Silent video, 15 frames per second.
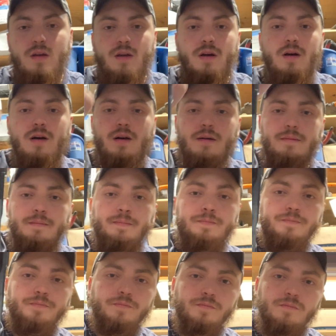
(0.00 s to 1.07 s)
the
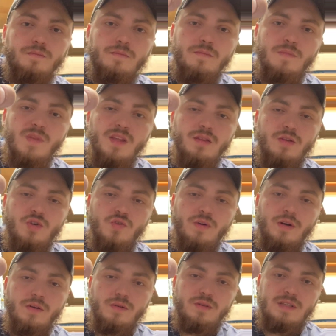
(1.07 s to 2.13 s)

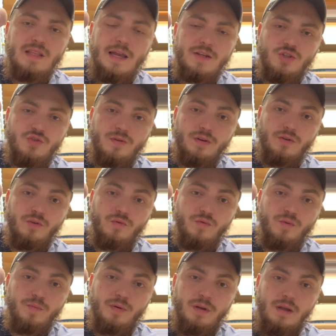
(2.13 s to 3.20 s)
trigger/trigger
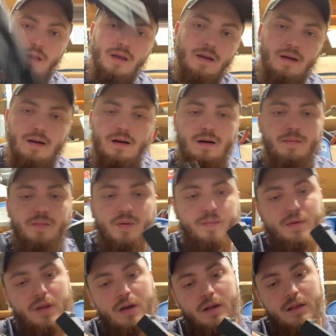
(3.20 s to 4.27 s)
group. But
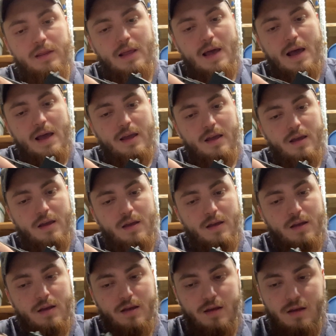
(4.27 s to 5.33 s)
beyond that,
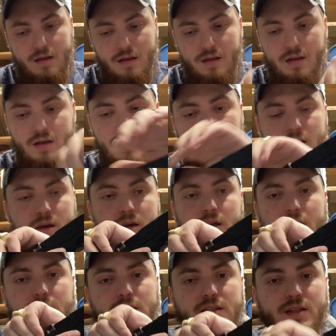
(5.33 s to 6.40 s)

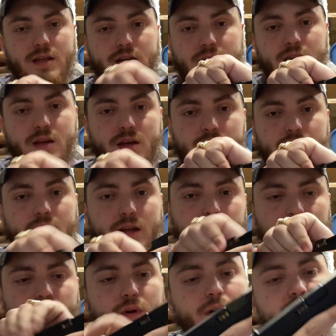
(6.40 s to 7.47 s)
it's got
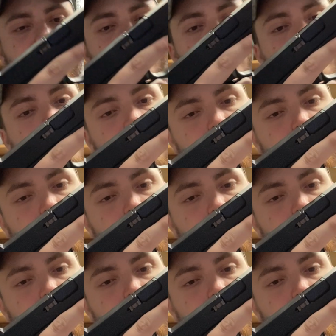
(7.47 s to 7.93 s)
the rails already